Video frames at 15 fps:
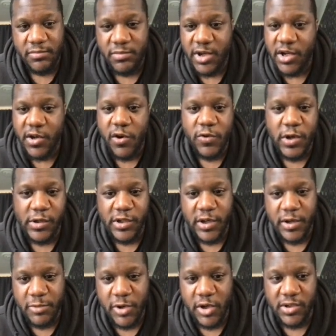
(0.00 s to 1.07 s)
You can hold on to
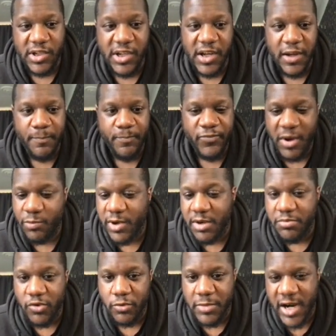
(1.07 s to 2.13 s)
them long term, and when the
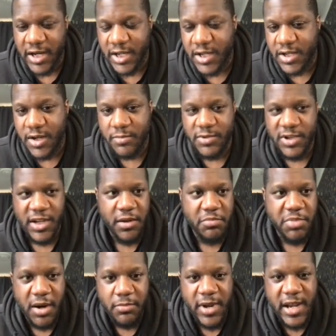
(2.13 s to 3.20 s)
bull market comes, they're gonna
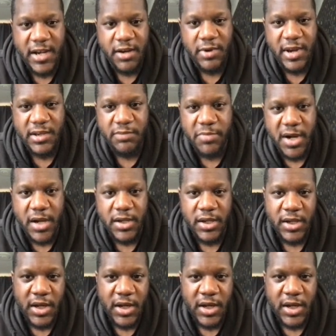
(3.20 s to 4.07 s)
pump anyways. But